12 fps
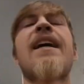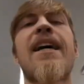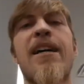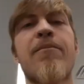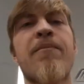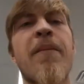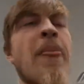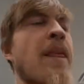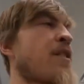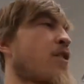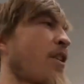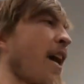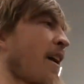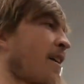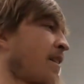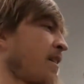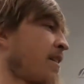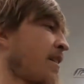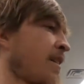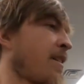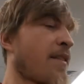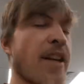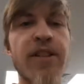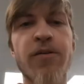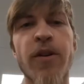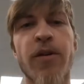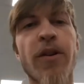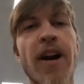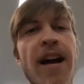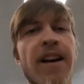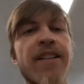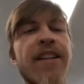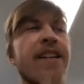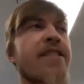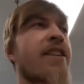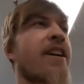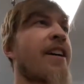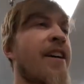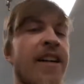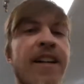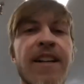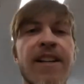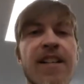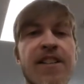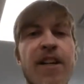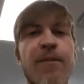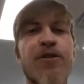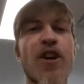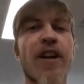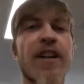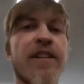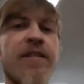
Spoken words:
So yeah, that's where we're at on this. Let's keep trucking.